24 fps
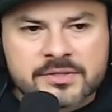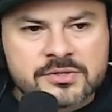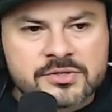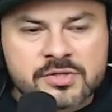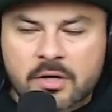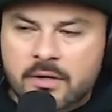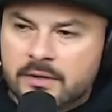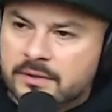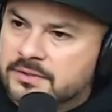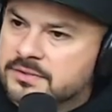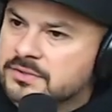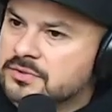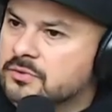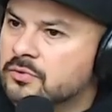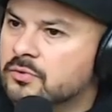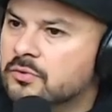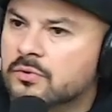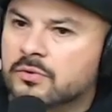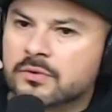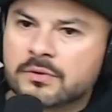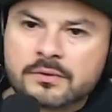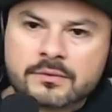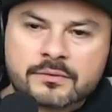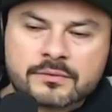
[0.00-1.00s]
charter school
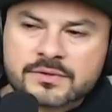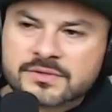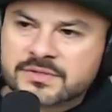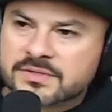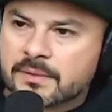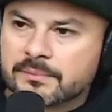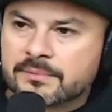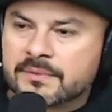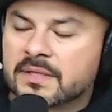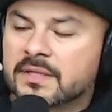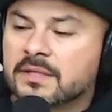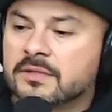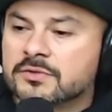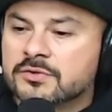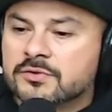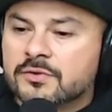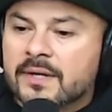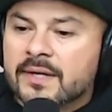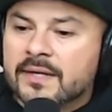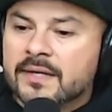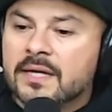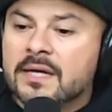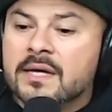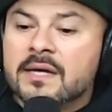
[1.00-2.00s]
or something else,
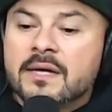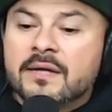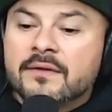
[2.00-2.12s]
right?